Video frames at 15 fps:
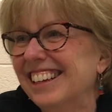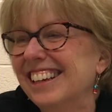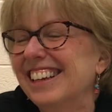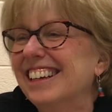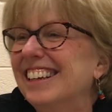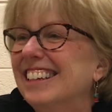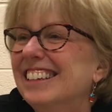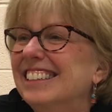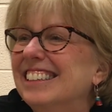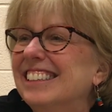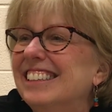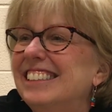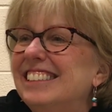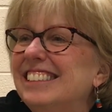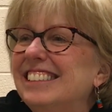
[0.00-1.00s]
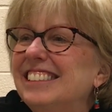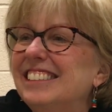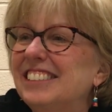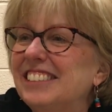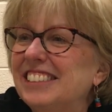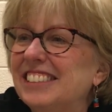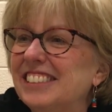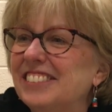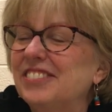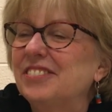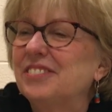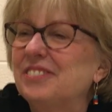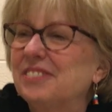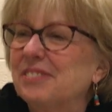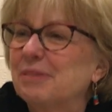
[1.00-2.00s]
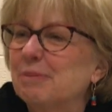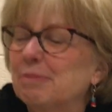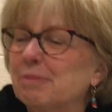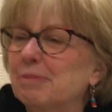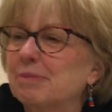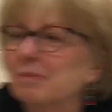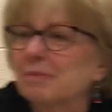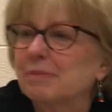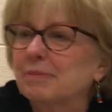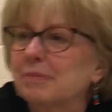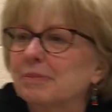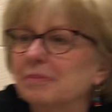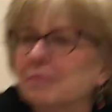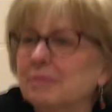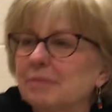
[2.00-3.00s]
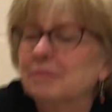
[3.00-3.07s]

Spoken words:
So could you please start off by telling us about